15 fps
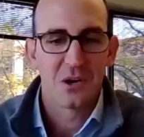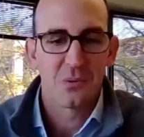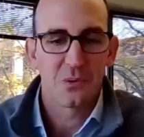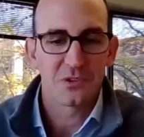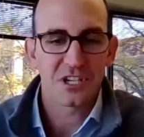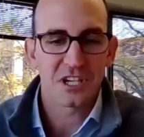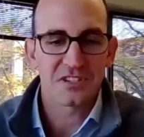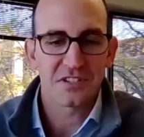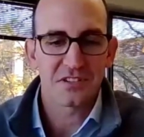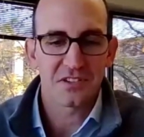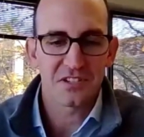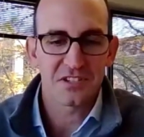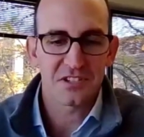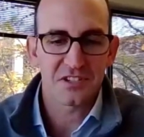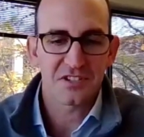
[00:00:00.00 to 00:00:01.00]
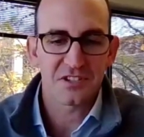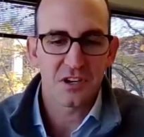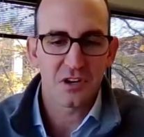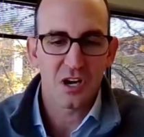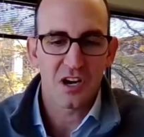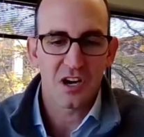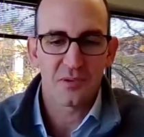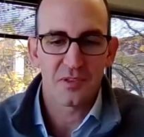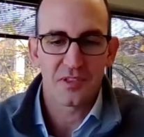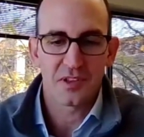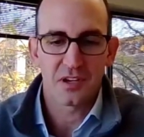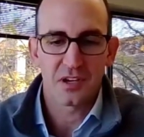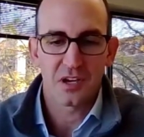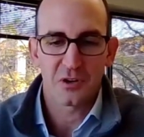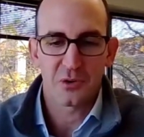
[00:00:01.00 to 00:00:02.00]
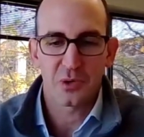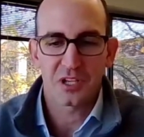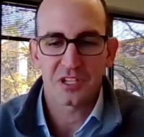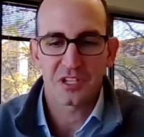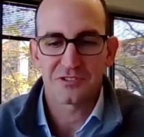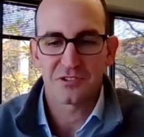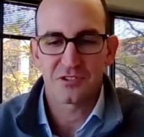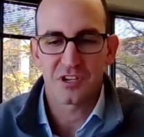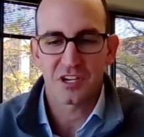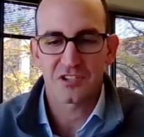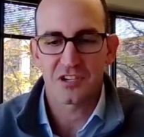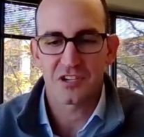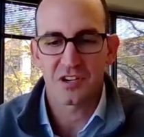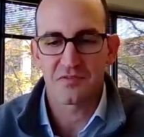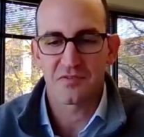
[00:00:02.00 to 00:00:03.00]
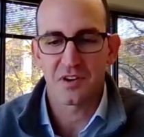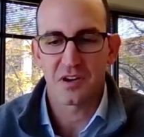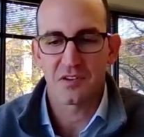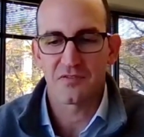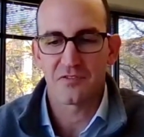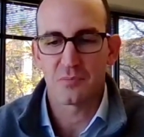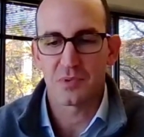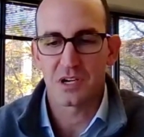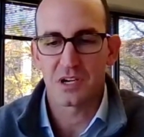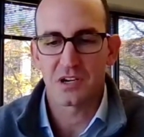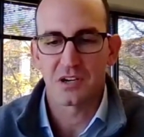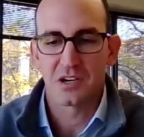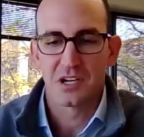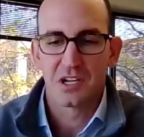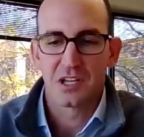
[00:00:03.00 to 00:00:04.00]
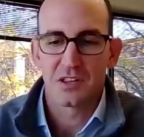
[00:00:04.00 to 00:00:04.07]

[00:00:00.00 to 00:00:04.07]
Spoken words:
Well, Jason, let's just start off with a quick introduction of Vermeer,